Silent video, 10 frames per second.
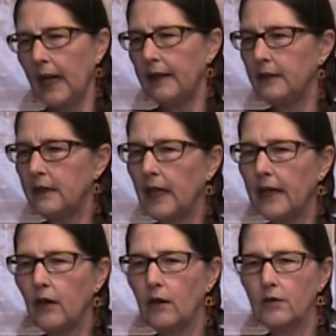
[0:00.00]
And then
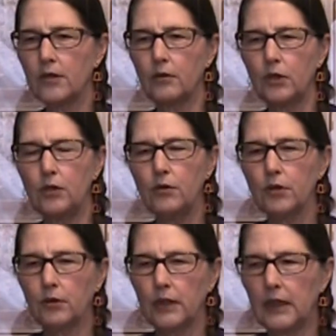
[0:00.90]
that also
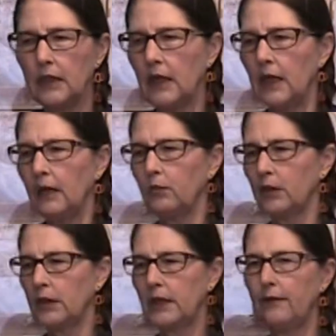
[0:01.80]
usually will
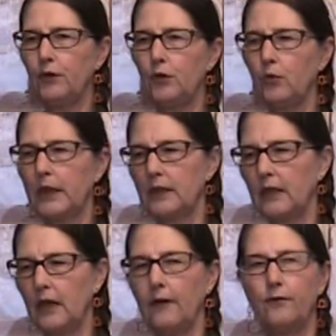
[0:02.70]
leave you with
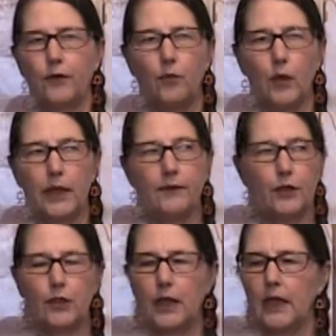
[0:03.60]
enough from whatever
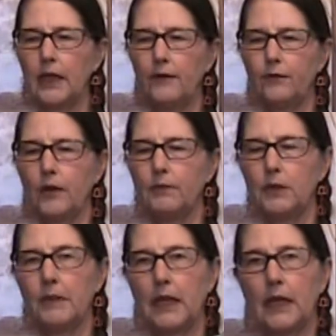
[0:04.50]
you're cutting it from to
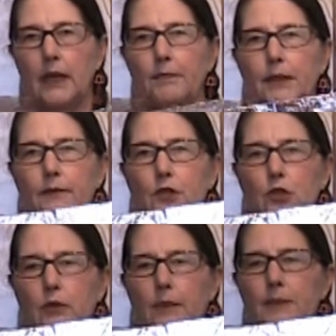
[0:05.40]
make a couple of
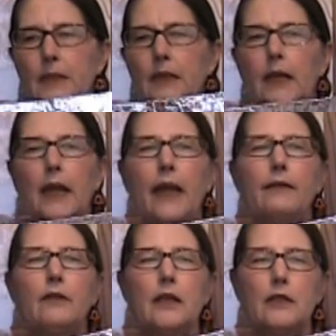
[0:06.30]
strips.
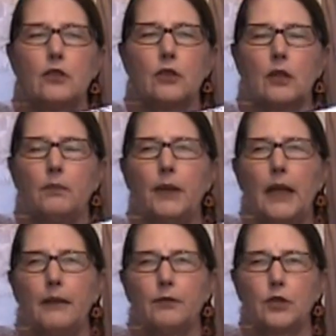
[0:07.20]
And these you're going to be
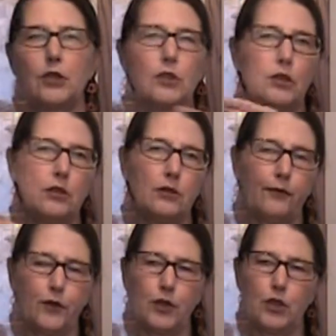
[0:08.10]
able to use
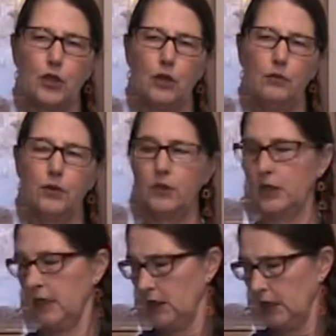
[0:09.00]
for the shoulders
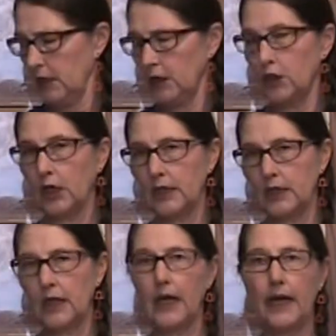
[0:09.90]
and just adjust
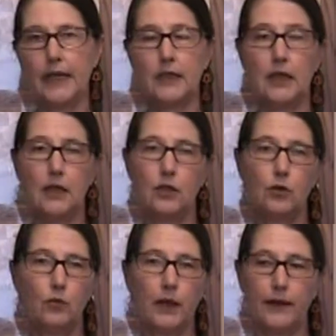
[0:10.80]
the height to
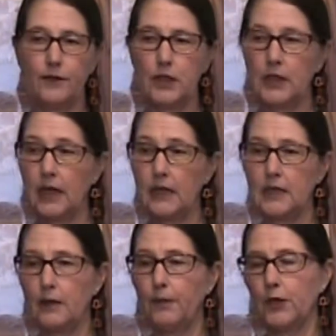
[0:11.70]
whatever size
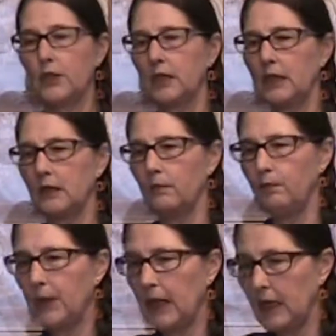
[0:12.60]
the person is
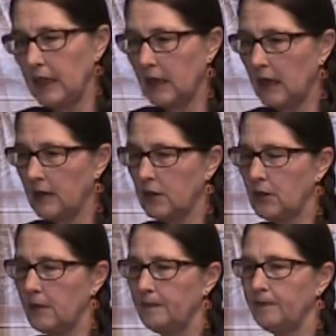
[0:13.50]
being in costume.